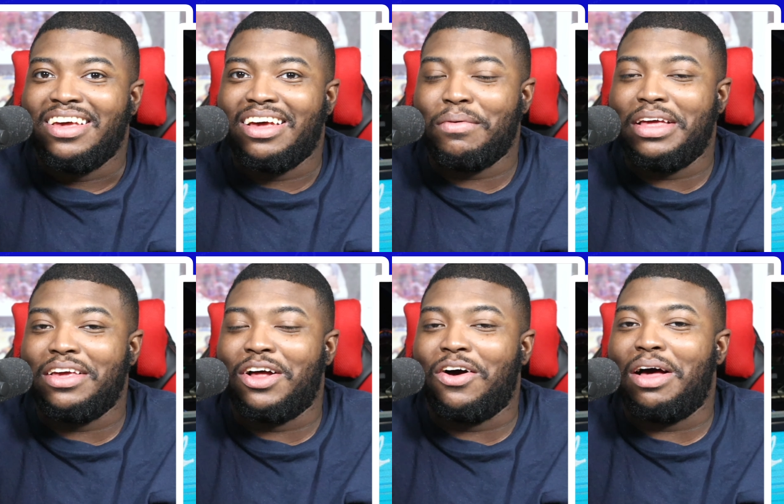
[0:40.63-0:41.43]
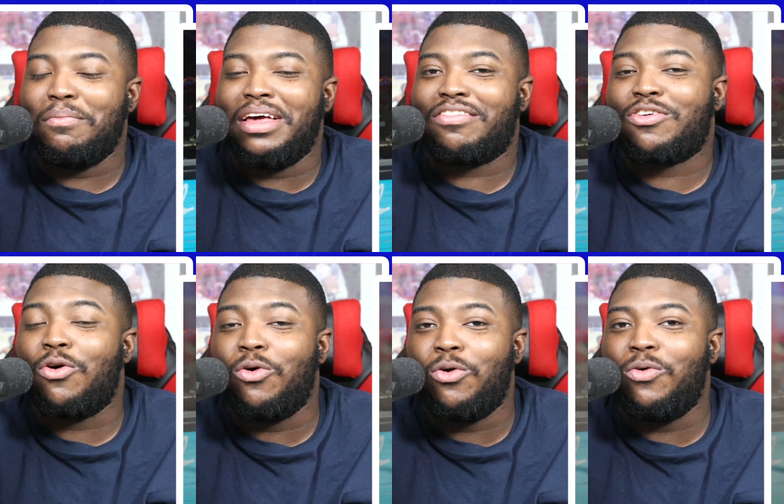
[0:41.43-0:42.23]
I mean, you know, I mean it's
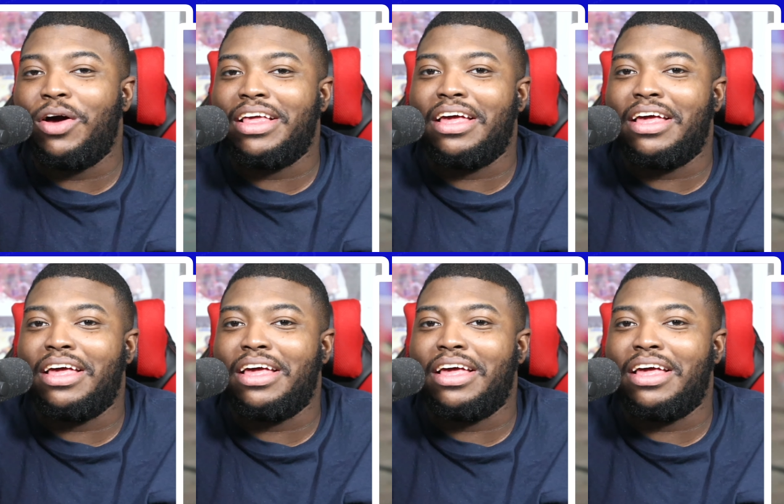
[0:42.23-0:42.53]
cool. It, it,